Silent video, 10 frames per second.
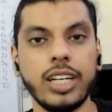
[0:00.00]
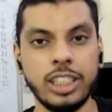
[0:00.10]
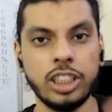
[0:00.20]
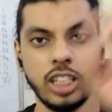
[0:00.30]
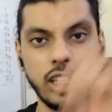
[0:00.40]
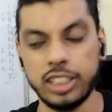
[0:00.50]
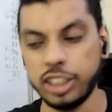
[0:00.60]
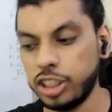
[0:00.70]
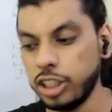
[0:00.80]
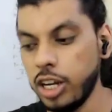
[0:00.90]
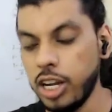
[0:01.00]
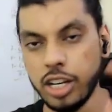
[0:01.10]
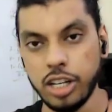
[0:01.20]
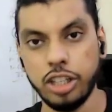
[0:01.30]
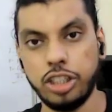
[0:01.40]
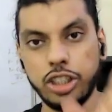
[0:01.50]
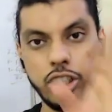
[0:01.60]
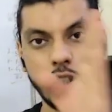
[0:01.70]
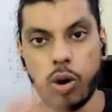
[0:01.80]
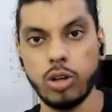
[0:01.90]
Just search in the
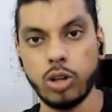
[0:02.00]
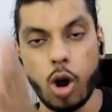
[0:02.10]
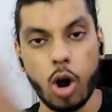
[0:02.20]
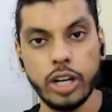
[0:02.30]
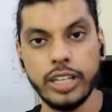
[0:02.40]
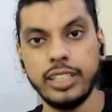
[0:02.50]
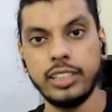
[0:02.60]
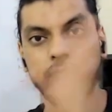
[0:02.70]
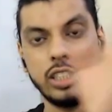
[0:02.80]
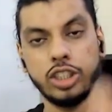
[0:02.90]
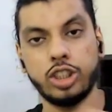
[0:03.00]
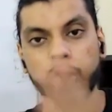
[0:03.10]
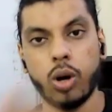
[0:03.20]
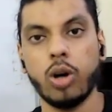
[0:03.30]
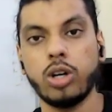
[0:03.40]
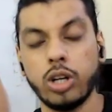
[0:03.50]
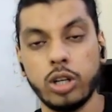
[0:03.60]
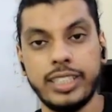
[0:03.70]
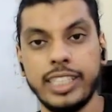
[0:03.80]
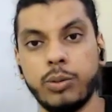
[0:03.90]
nurture hot audience, nurture hot
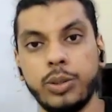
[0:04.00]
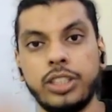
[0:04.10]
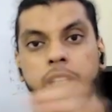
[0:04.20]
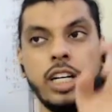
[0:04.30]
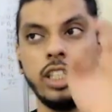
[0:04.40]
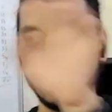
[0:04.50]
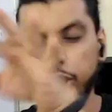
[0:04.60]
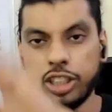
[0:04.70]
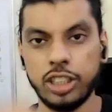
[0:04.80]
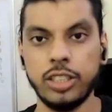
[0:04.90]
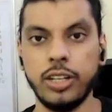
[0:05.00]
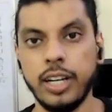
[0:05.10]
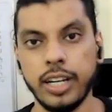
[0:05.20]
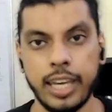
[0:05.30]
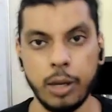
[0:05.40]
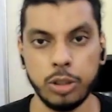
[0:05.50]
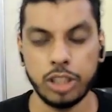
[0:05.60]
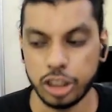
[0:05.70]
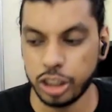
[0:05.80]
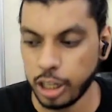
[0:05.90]
sequence, search in the keyword
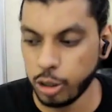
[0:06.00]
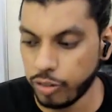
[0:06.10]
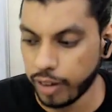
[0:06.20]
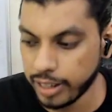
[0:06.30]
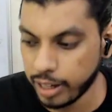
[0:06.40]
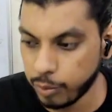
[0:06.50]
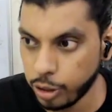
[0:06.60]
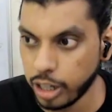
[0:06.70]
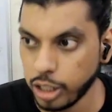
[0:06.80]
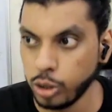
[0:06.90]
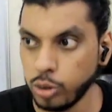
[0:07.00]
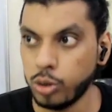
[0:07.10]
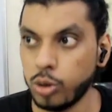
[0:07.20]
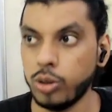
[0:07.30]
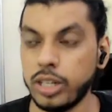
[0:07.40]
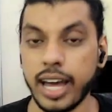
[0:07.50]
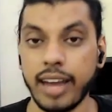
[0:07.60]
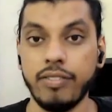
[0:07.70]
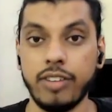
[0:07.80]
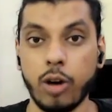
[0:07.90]
section, and you'll find that video, and you go
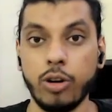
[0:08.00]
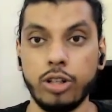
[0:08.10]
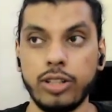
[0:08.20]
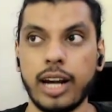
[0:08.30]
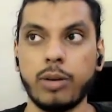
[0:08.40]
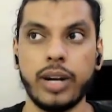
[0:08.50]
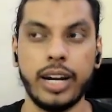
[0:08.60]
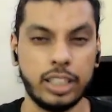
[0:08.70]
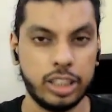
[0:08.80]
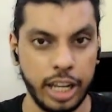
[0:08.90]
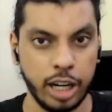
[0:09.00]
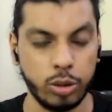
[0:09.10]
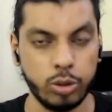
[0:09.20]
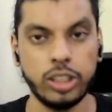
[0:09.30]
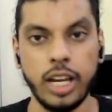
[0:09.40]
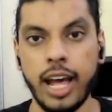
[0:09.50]
dive down into that one and take notes.